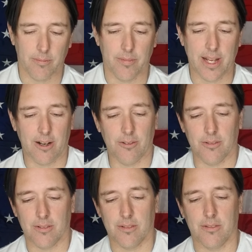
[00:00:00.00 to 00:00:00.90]
Now,
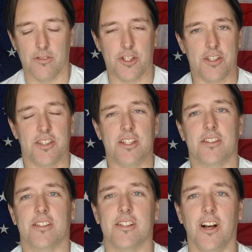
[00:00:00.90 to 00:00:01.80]
does this
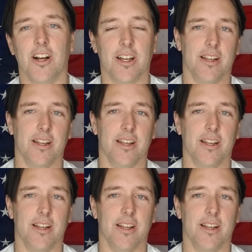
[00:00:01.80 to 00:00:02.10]
suck?